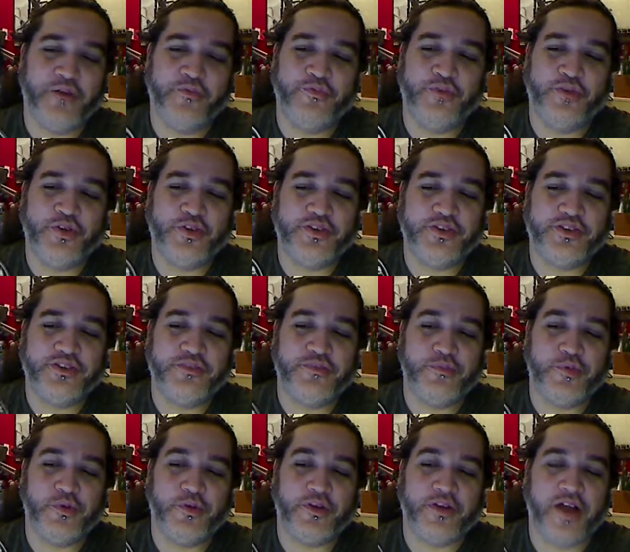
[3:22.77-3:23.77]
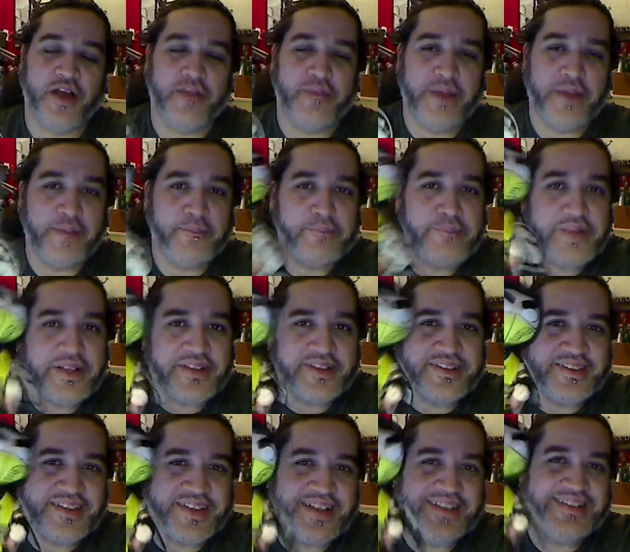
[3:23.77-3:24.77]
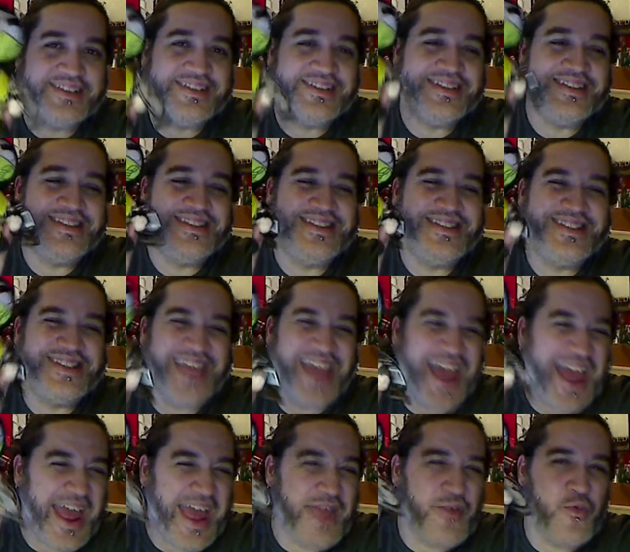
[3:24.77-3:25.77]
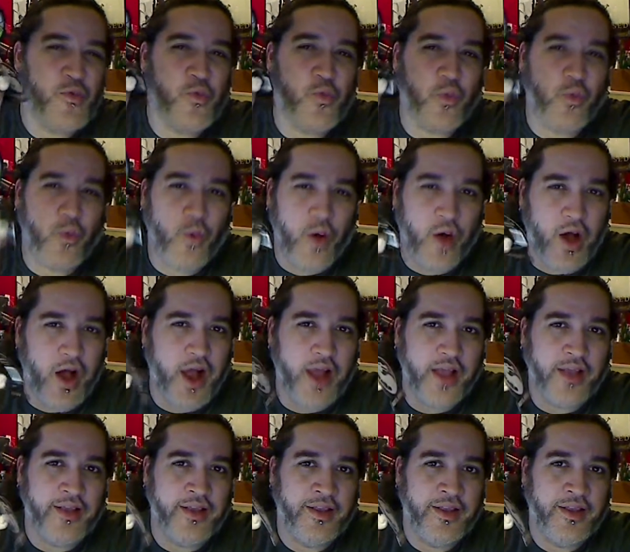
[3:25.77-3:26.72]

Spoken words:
versions of Mortal Kombat, but since day one,